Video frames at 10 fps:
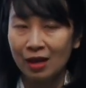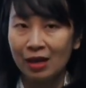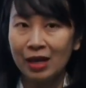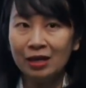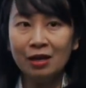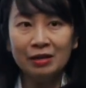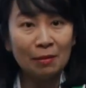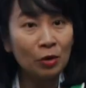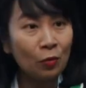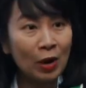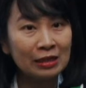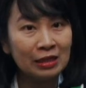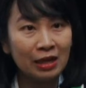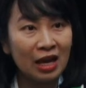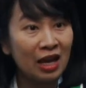In a
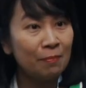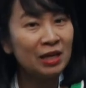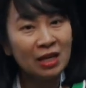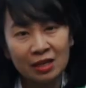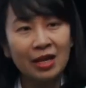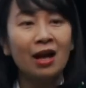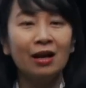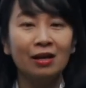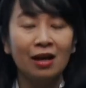democratic academia,